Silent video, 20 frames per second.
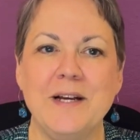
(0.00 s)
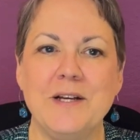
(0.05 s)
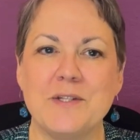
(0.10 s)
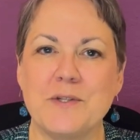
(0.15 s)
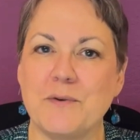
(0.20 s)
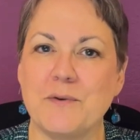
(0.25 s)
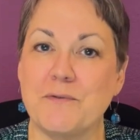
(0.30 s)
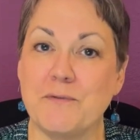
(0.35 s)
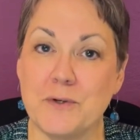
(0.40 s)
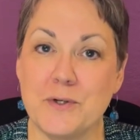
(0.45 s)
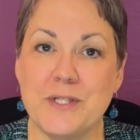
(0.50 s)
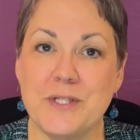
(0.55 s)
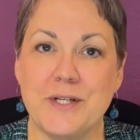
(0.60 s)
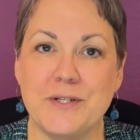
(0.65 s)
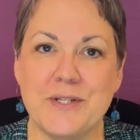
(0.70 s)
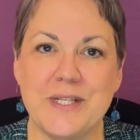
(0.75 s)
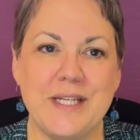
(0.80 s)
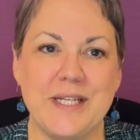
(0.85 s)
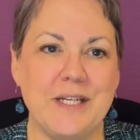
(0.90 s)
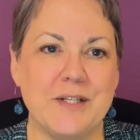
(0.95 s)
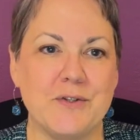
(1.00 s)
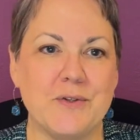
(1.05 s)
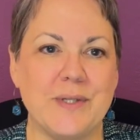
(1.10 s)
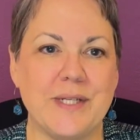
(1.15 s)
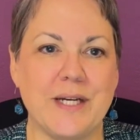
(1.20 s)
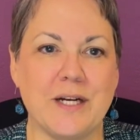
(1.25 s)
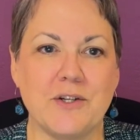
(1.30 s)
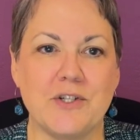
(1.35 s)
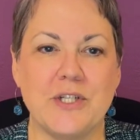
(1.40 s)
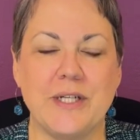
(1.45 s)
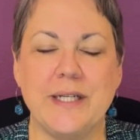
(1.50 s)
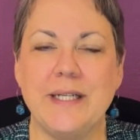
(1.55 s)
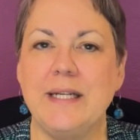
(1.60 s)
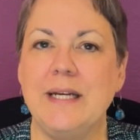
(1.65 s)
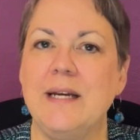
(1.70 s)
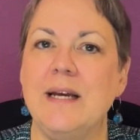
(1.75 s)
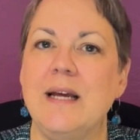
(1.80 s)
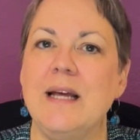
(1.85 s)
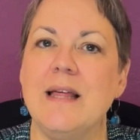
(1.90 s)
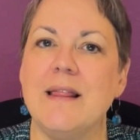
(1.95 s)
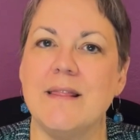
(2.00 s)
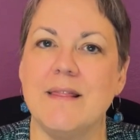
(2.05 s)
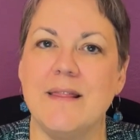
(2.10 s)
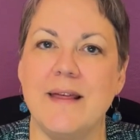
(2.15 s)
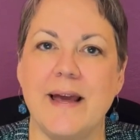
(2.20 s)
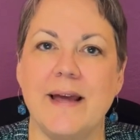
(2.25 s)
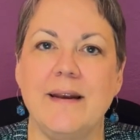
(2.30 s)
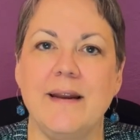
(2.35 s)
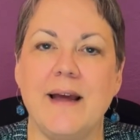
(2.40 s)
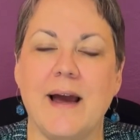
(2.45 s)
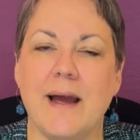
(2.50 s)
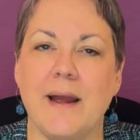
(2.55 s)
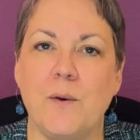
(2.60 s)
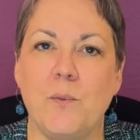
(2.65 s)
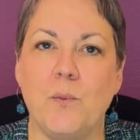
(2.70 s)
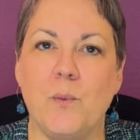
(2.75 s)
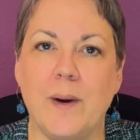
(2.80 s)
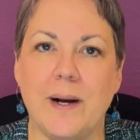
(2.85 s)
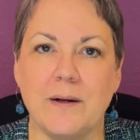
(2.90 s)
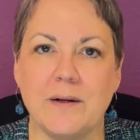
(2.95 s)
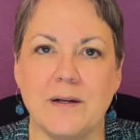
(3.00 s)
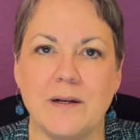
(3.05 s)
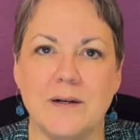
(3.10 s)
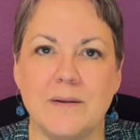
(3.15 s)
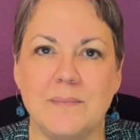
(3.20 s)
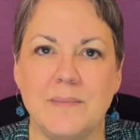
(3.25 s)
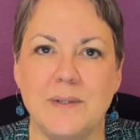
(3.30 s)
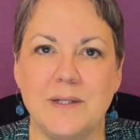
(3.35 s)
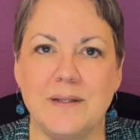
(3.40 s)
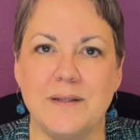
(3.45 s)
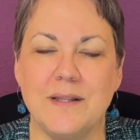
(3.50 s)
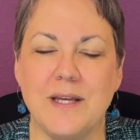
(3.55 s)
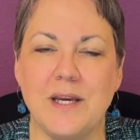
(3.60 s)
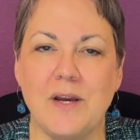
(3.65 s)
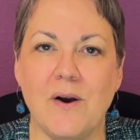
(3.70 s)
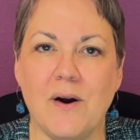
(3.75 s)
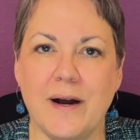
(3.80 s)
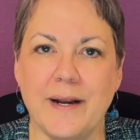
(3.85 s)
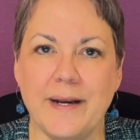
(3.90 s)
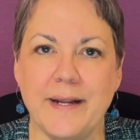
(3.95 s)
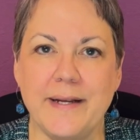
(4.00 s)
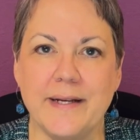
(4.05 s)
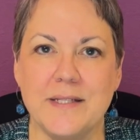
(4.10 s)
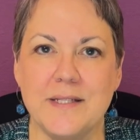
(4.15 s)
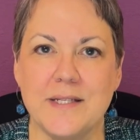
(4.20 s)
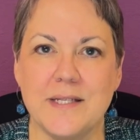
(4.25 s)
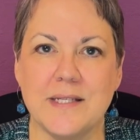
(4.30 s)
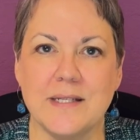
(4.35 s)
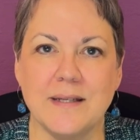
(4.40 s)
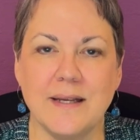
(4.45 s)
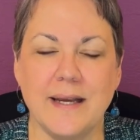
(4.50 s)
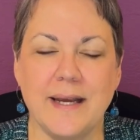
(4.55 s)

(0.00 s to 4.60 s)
So first there's the introduction. Then I welcome the audience,